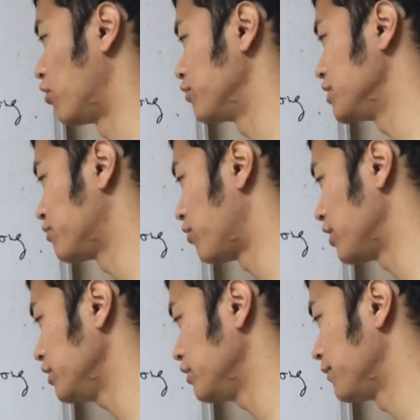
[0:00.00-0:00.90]
this
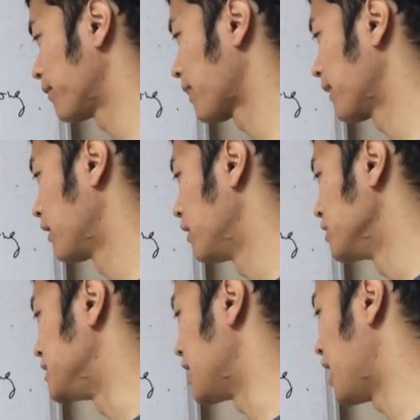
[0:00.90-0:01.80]
point,
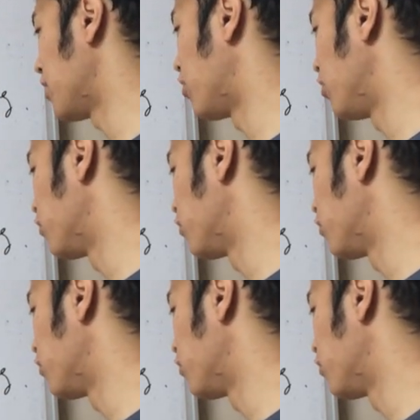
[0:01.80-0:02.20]
the arrow